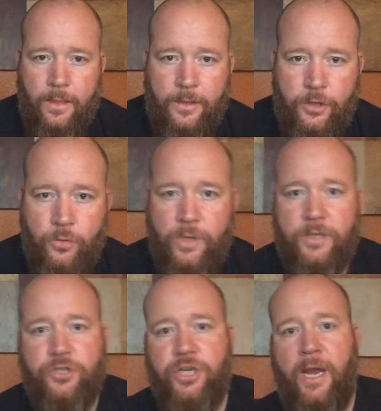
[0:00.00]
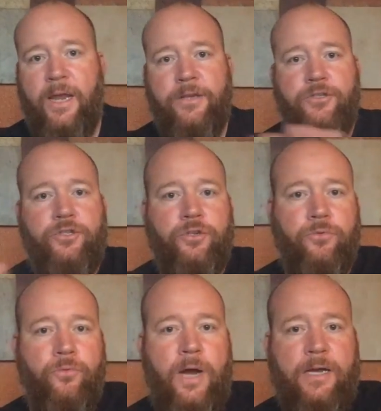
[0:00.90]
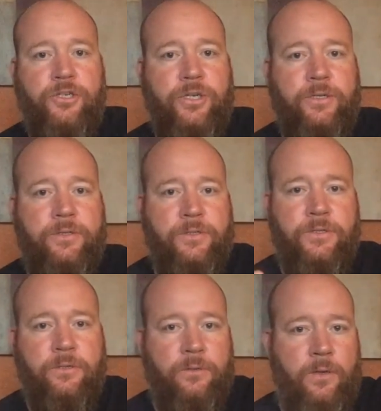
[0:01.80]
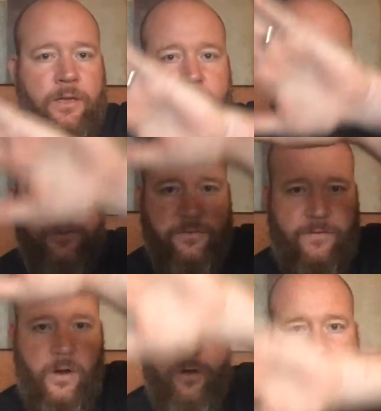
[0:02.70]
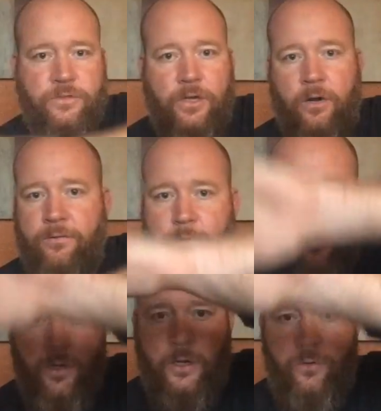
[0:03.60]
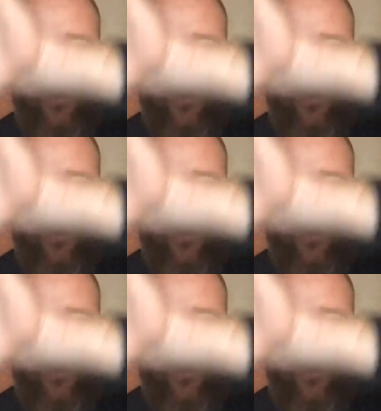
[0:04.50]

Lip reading: you can change directions as far as, if you want to go